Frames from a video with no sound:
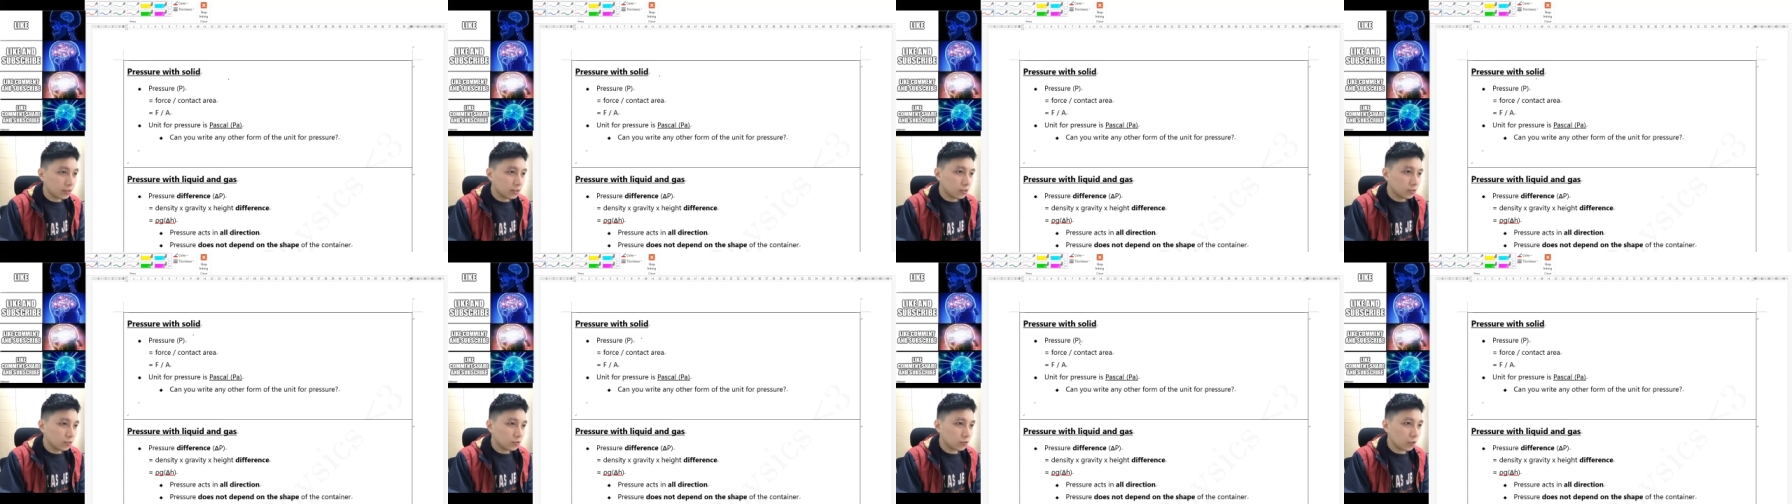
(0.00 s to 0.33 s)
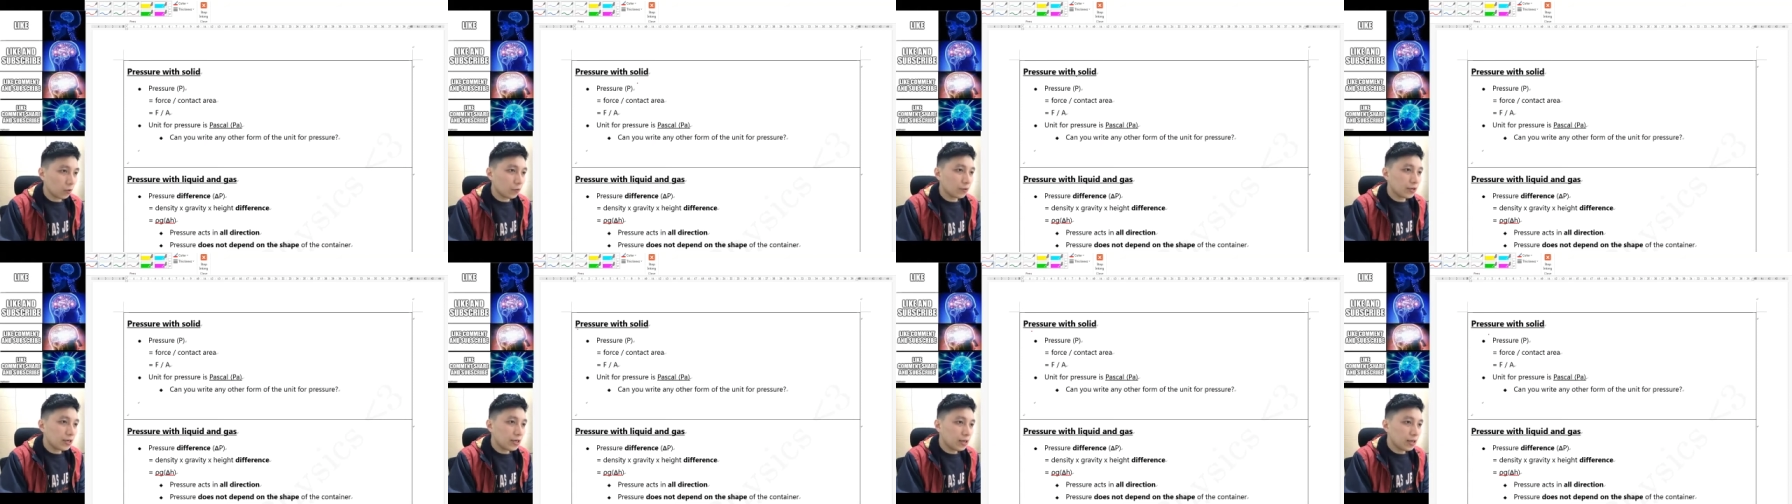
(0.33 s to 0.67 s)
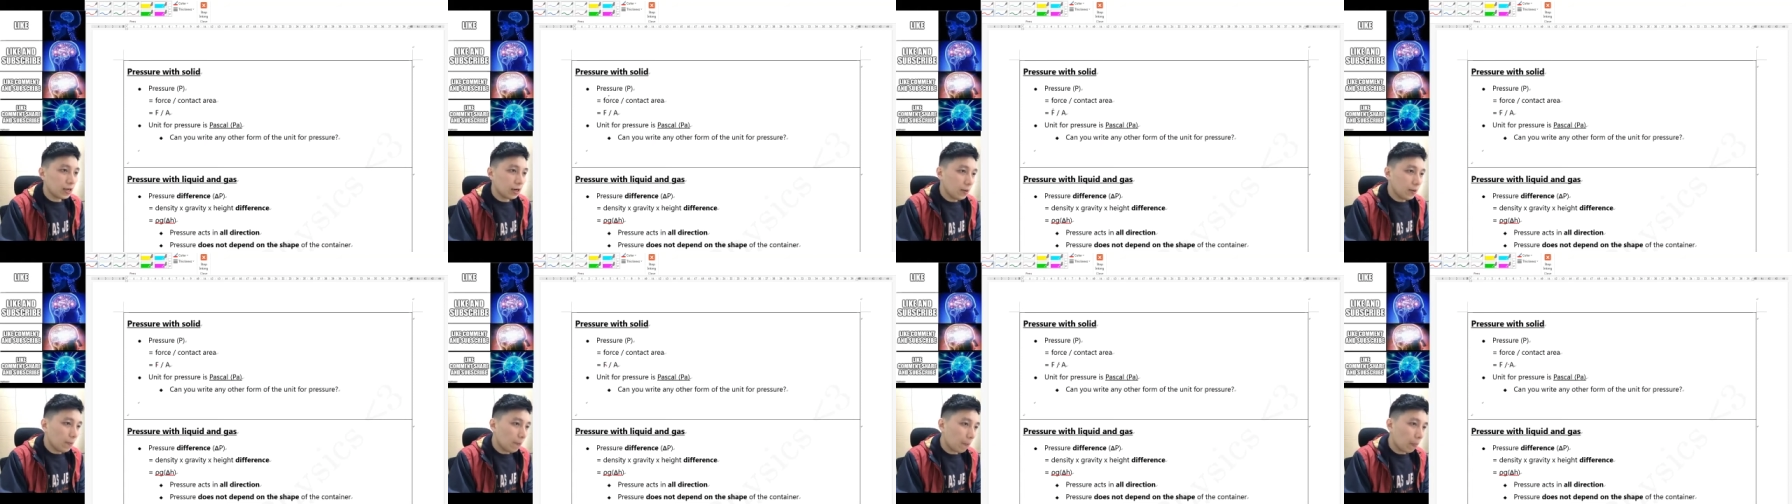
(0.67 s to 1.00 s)
So
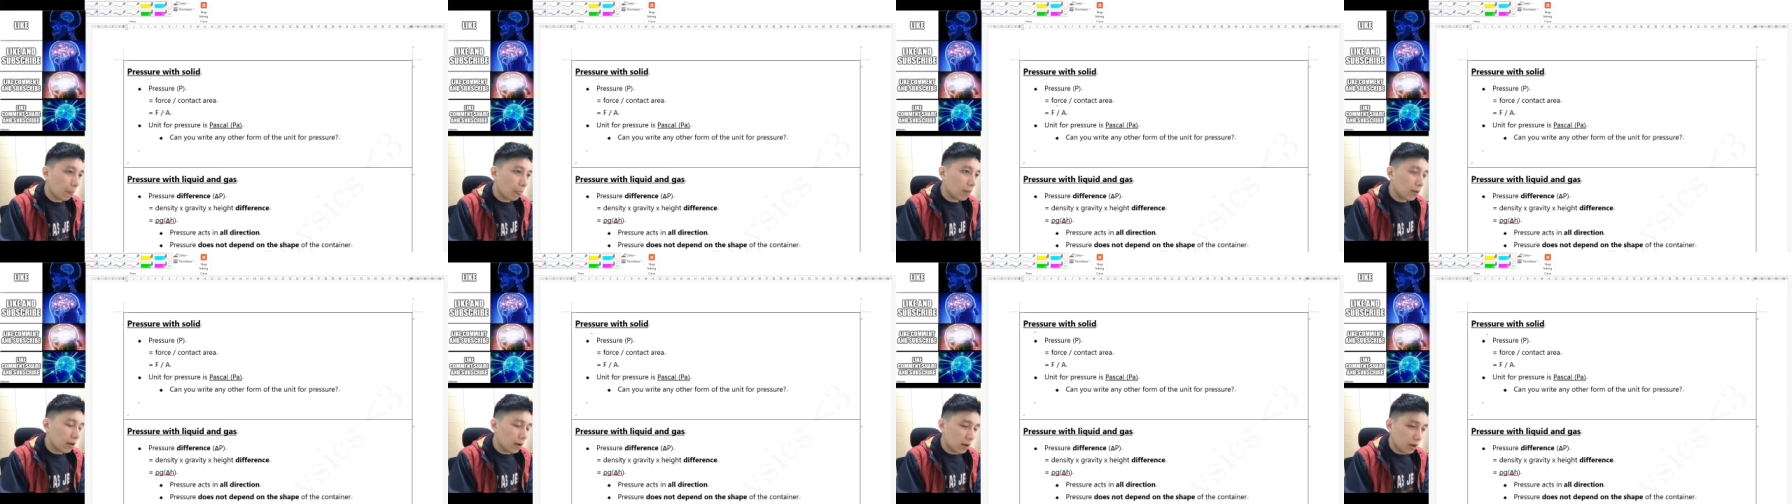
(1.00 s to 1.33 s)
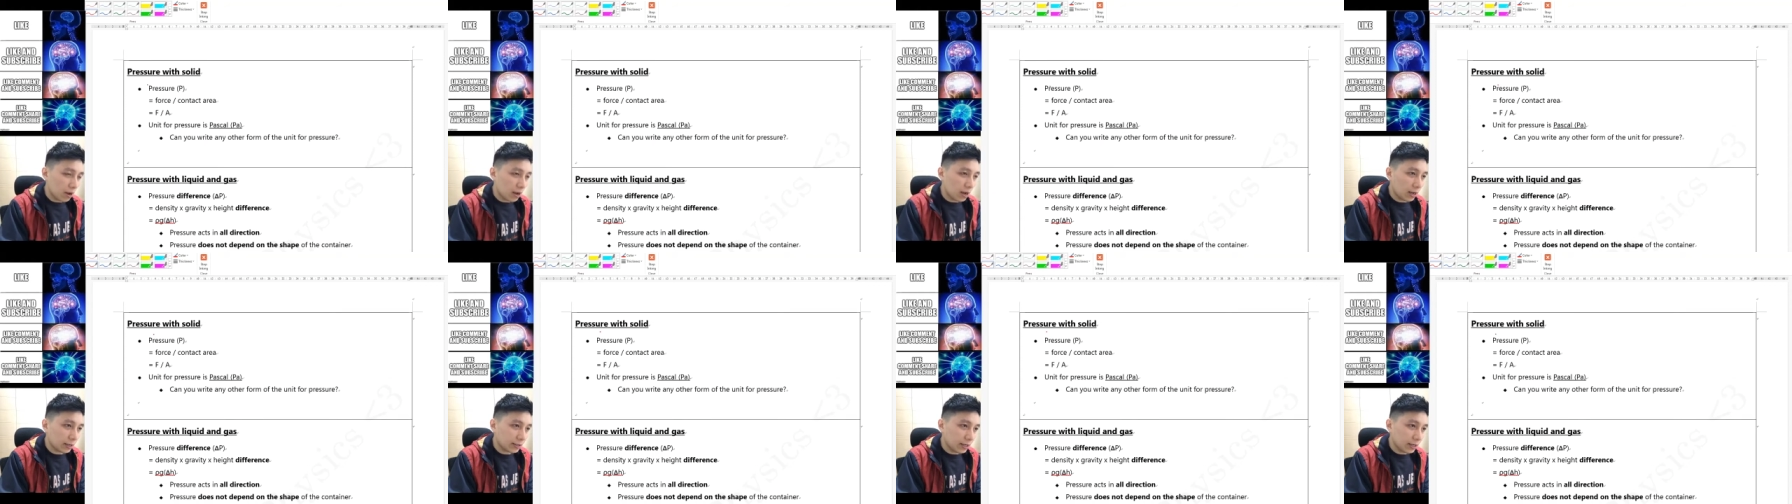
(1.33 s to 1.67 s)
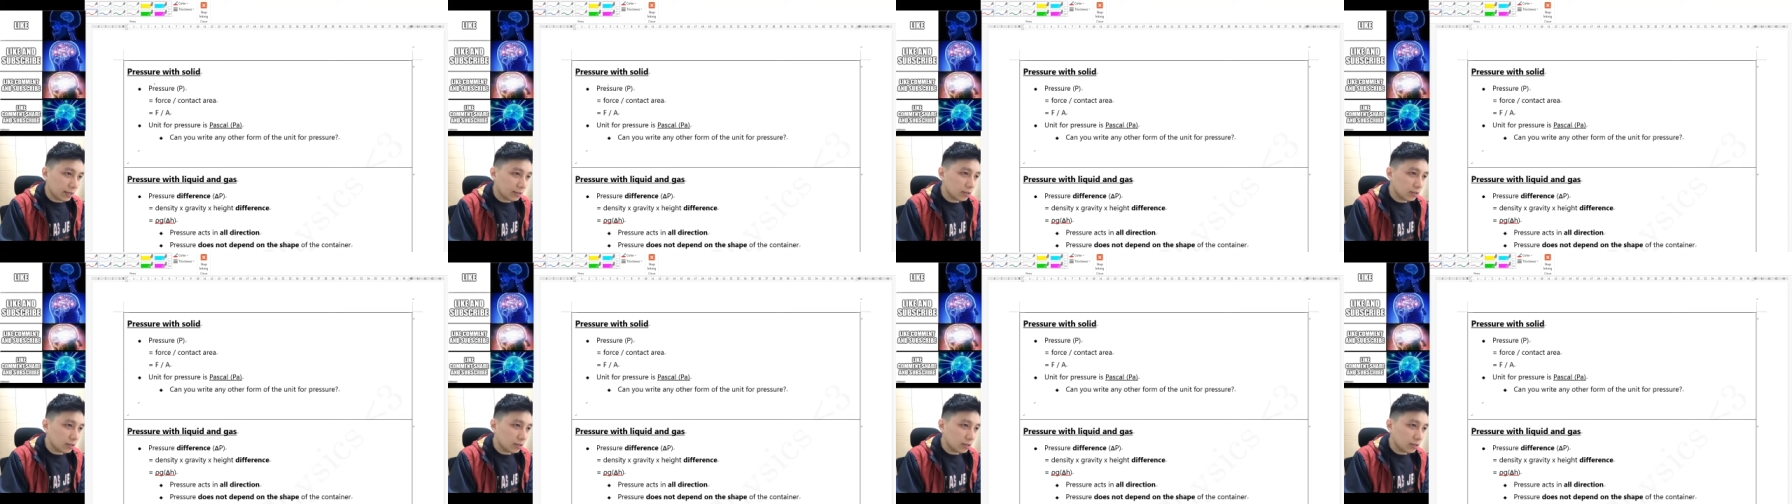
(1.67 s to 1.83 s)
here again,